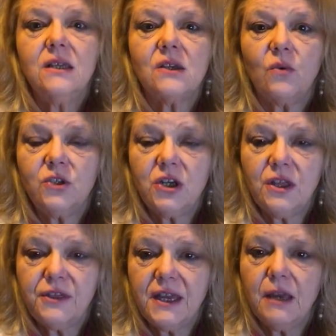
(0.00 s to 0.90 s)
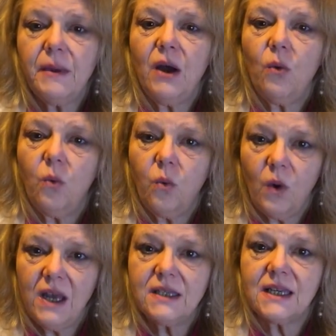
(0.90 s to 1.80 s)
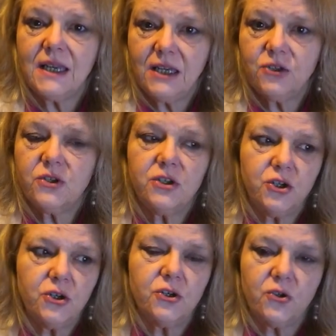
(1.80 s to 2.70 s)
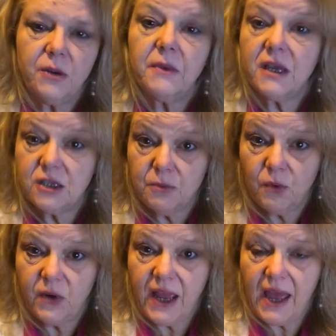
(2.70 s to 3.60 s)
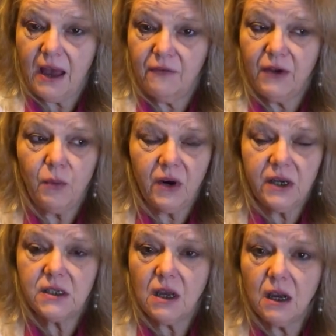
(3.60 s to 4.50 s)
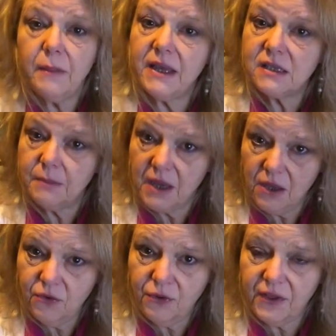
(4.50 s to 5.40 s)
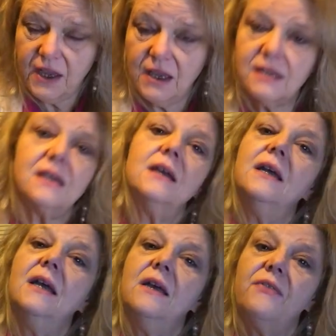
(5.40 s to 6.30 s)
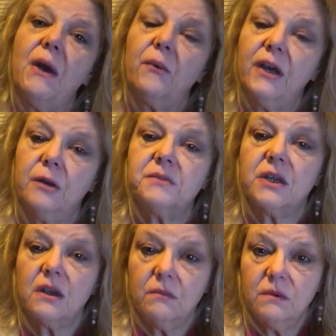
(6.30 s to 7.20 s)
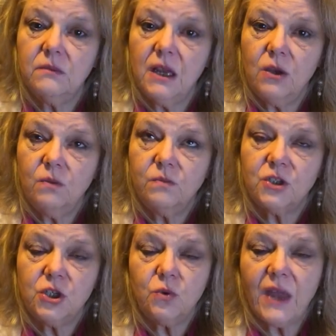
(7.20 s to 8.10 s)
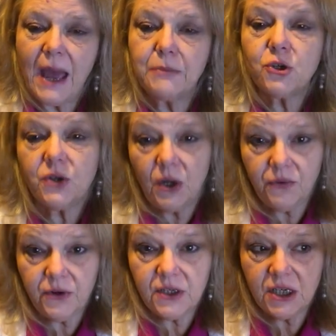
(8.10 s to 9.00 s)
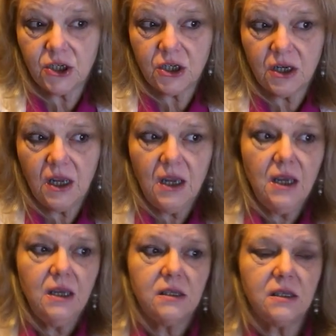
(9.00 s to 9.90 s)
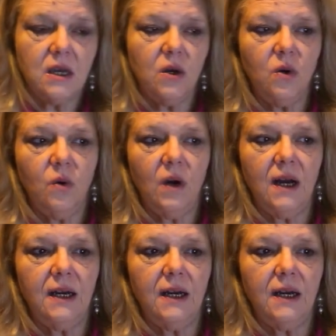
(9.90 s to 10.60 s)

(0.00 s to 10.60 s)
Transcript: So I want you to think about what interest your dream customer would have. And we're going to talk about some other things that will help to capture and hold their attention. So